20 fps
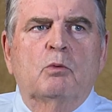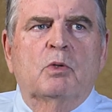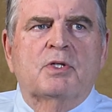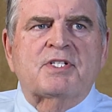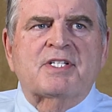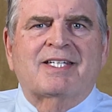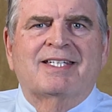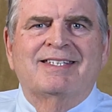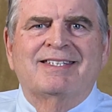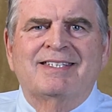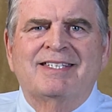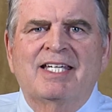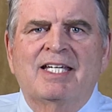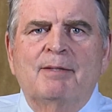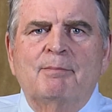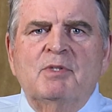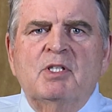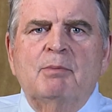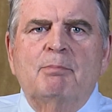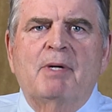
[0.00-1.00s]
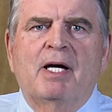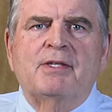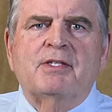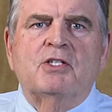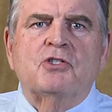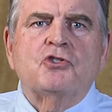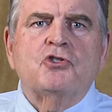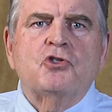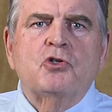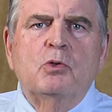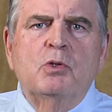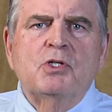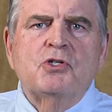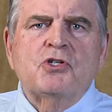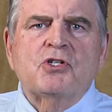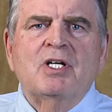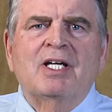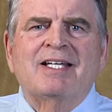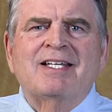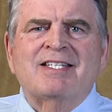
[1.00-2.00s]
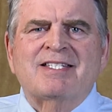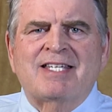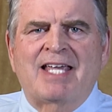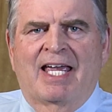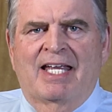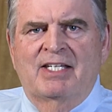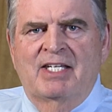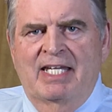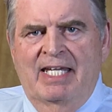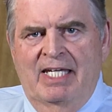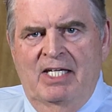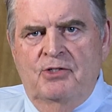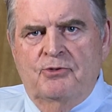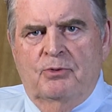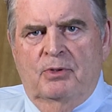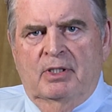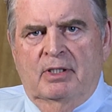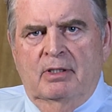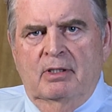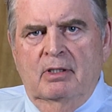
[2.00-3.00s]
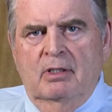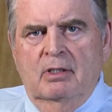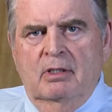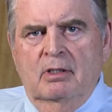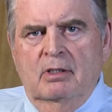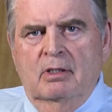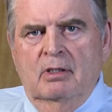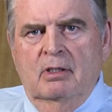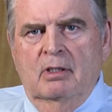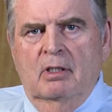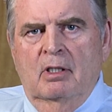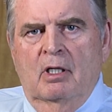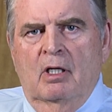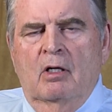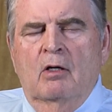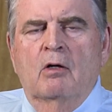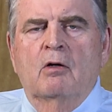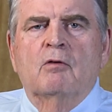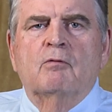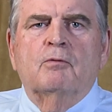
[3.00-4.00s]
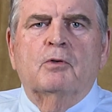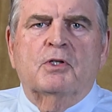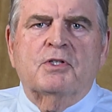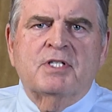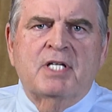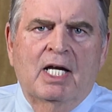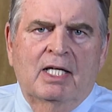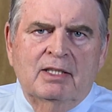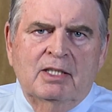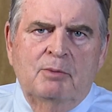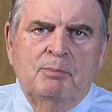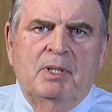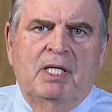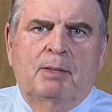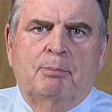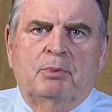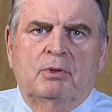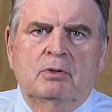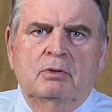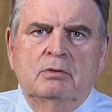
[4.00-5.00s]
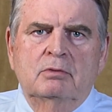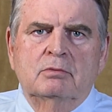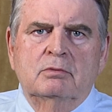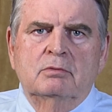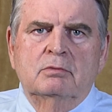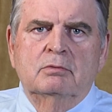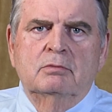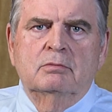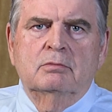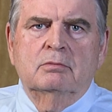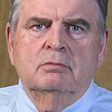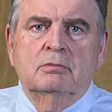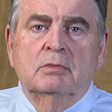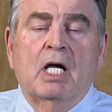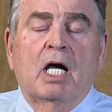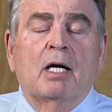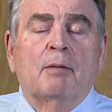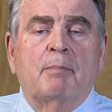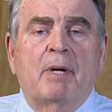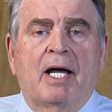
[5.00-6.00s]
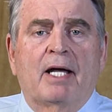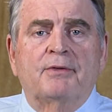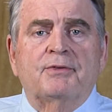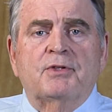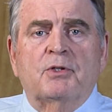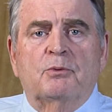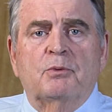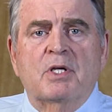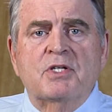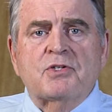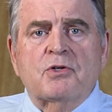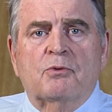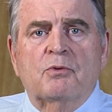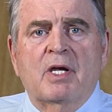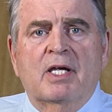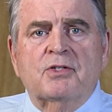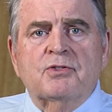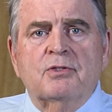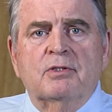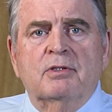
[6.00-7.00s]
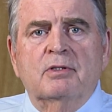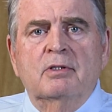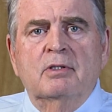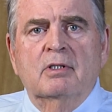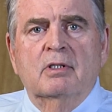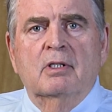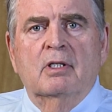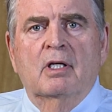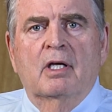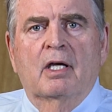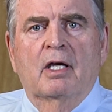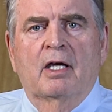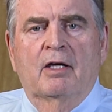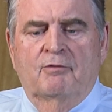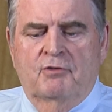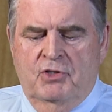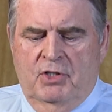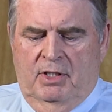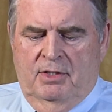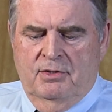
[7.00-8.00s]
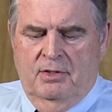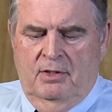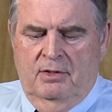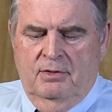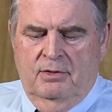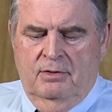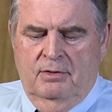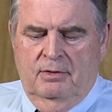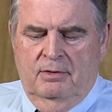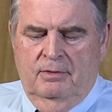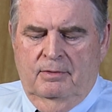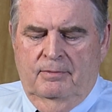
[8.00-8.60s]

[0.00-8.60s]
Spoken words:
was condemned by the Jewish Sanhedrin for telling people about the resurrection of Jesus.